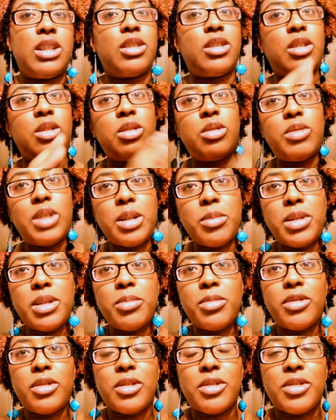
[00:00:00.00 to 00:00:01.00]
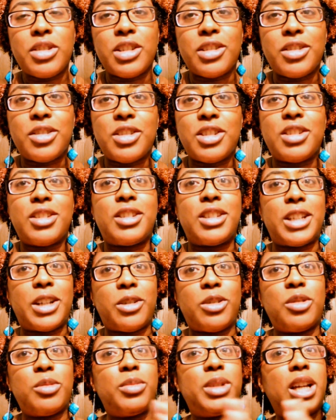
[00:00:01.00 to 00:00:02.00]
Not all white people are intelligent.
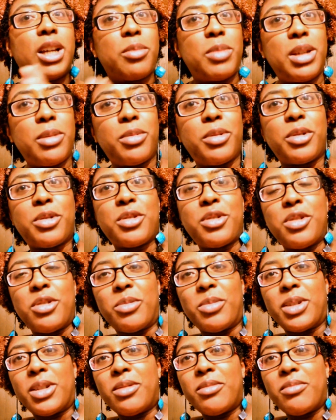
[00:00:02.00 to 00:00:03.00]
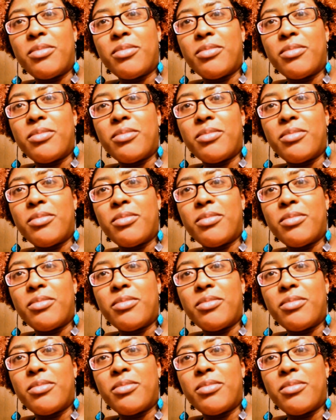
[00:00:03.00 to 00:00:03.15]
Not all black people are stupid.